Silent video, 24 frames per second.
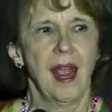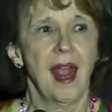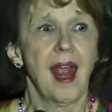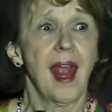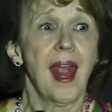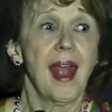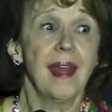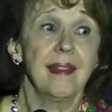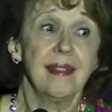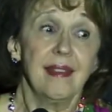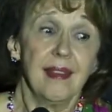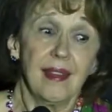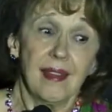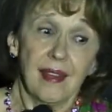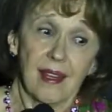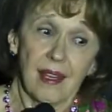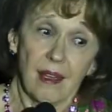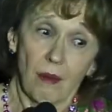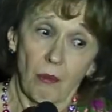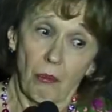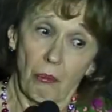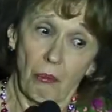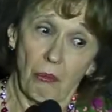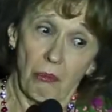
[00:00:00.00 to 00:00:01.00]
And
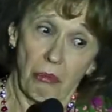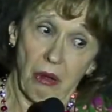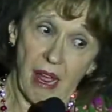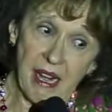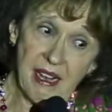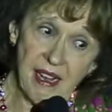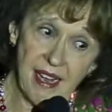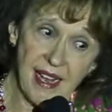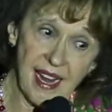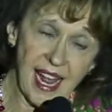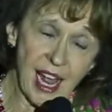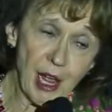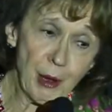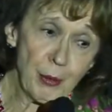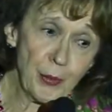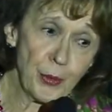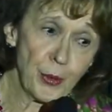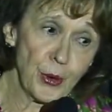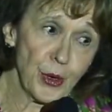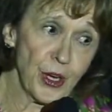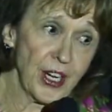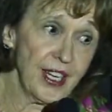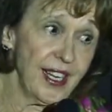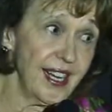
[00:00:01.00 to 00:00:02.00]
Rudd and I
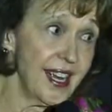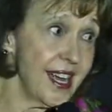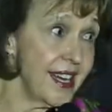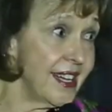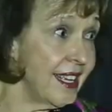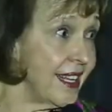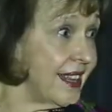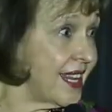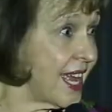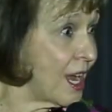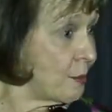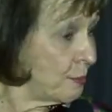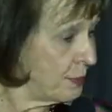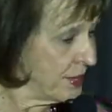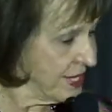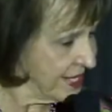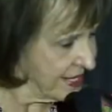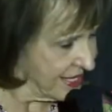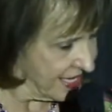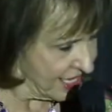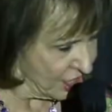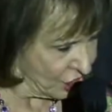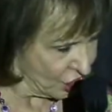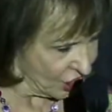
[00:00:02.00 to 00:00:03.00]
were again in that
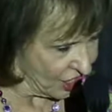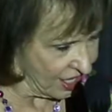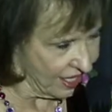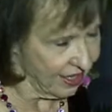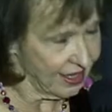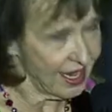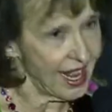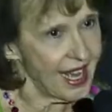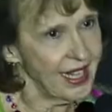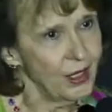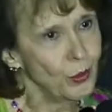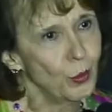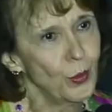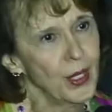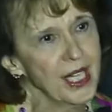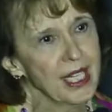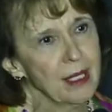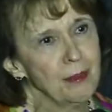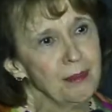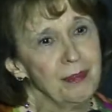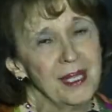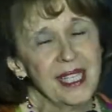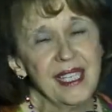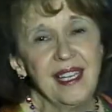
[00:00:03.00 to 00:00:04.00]
position like we
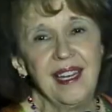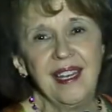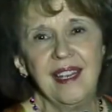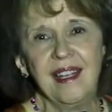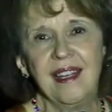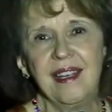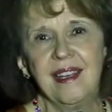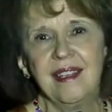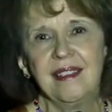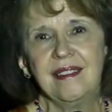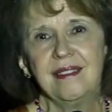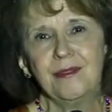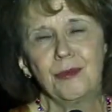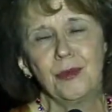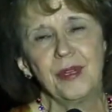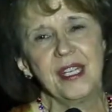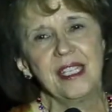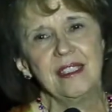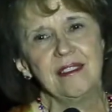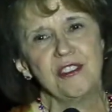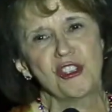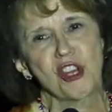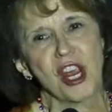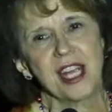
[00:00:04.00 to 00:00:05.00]
had been in
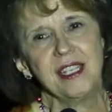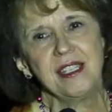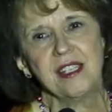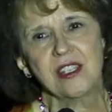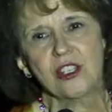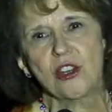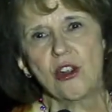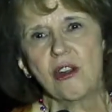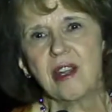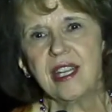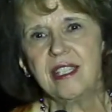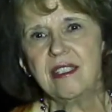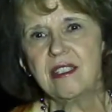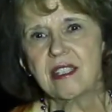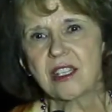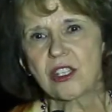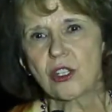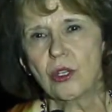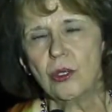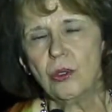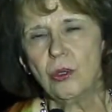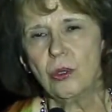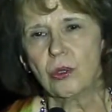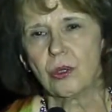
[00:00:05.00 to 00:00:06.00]
when Jay started
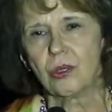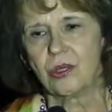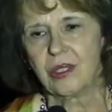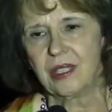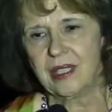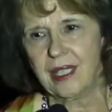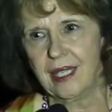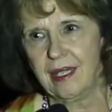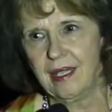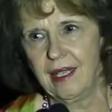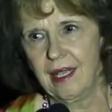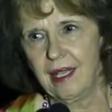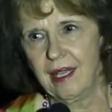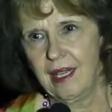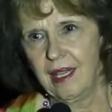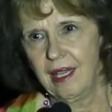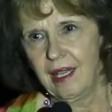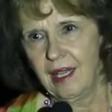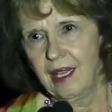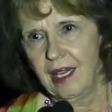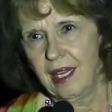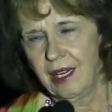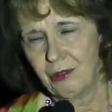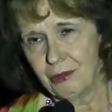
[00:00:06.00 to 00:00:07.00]
school.
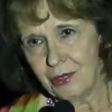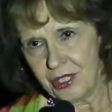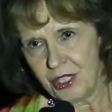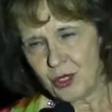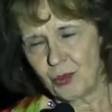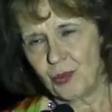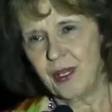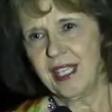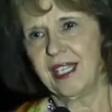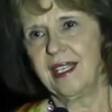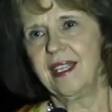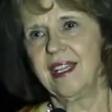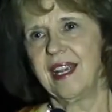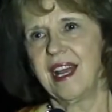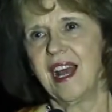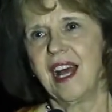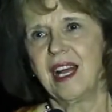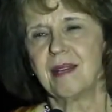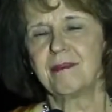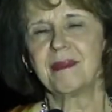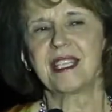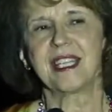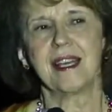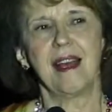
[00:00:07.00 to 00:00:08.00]
It was really
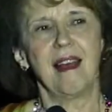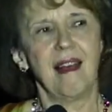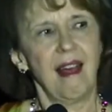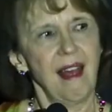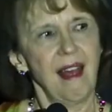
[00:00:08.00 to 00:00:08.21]
up to